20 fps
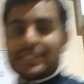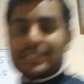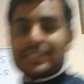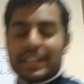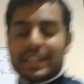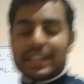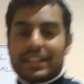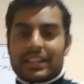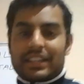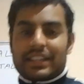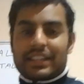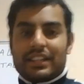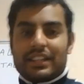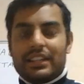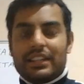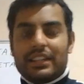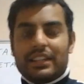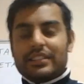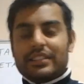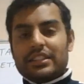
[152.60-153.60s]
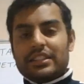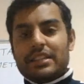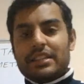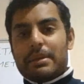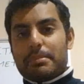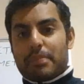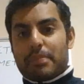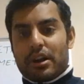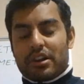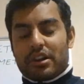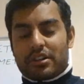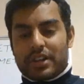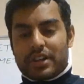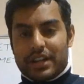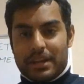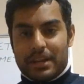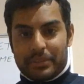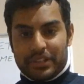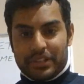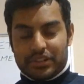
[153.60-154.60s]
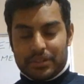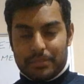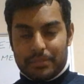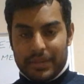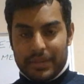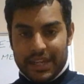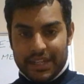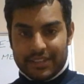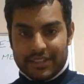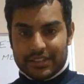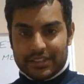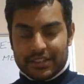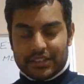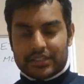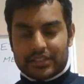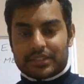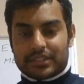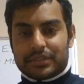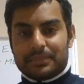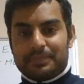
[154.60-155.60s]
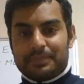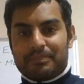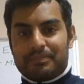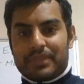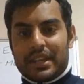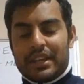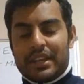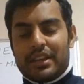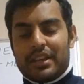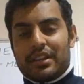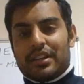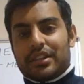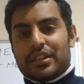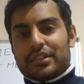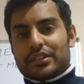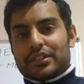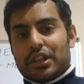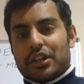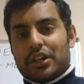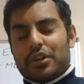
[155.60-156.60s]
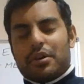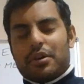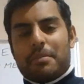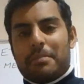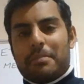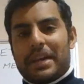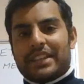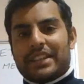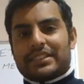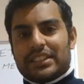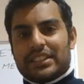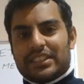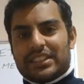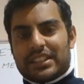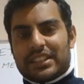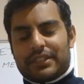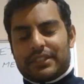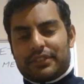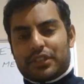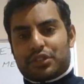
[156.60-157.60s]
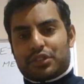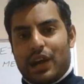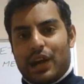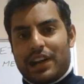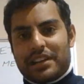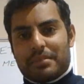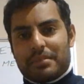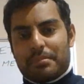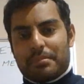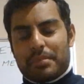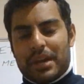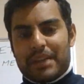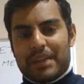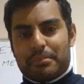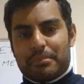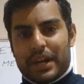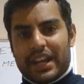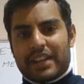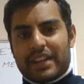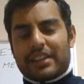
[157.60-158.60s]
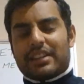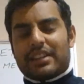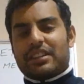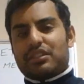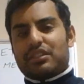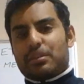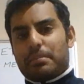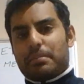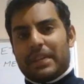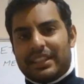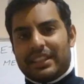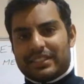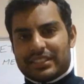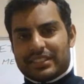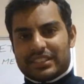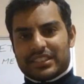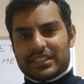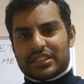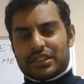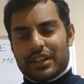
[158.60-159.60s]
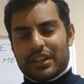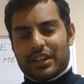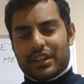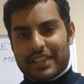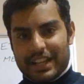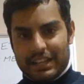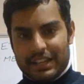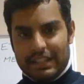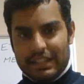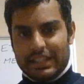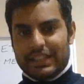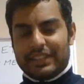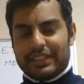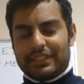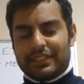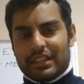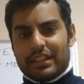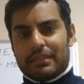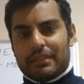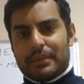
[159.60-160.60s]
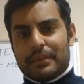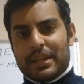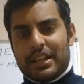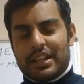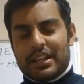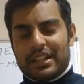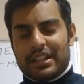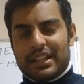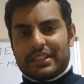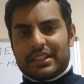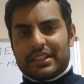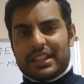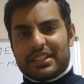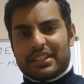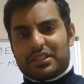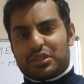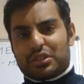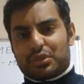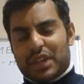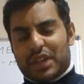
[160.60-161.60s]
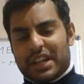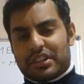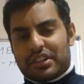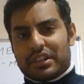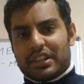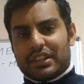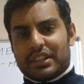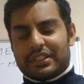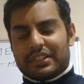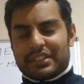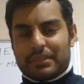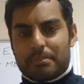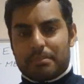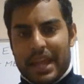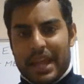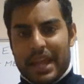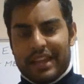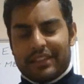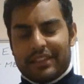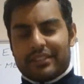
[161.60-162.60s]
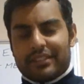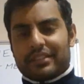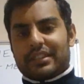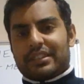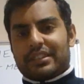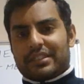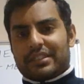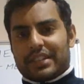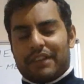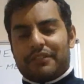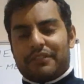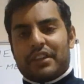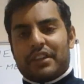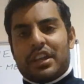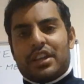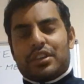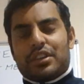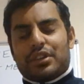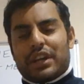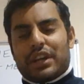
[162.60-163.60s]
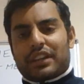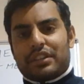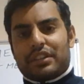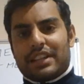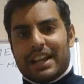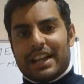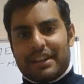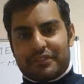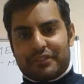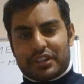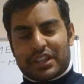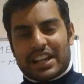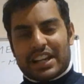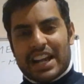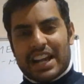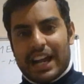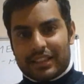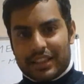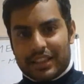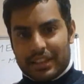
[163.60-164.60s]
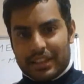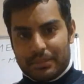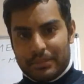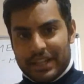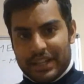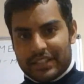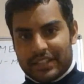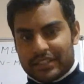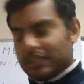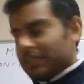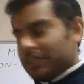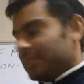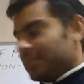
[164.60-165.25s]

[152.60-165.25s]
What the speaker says: that it can easily be broken up into pieces. So metal, if you try and break it into pieces, it's not that easy. It stretches, it bends and stuff. You actually have to cut the metal.